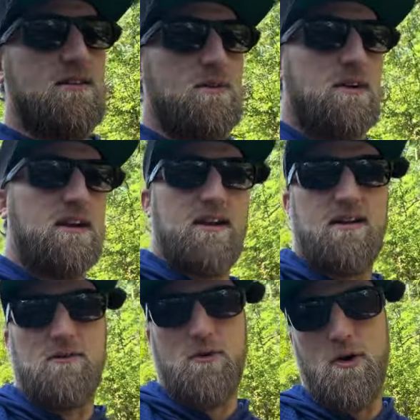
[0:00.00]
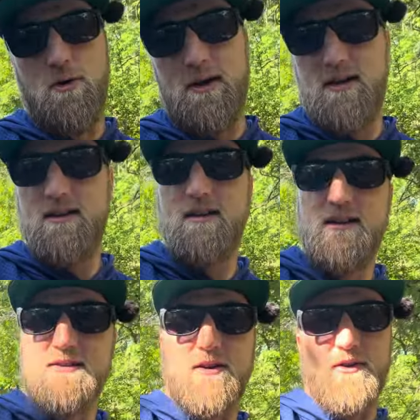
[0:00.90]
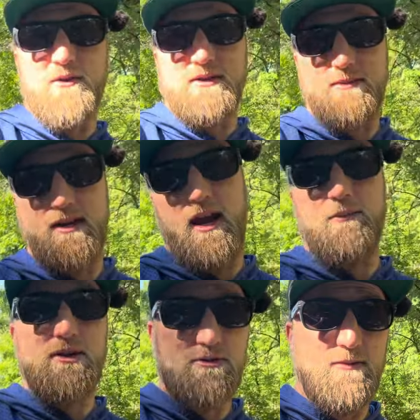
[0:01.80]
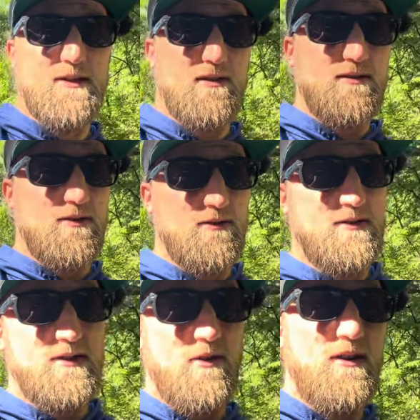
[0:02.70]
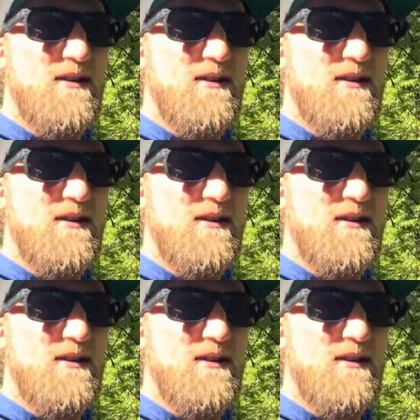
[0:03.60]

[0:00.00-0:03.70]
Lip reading: We're going to get on the road and start doing some camping trips here soon, so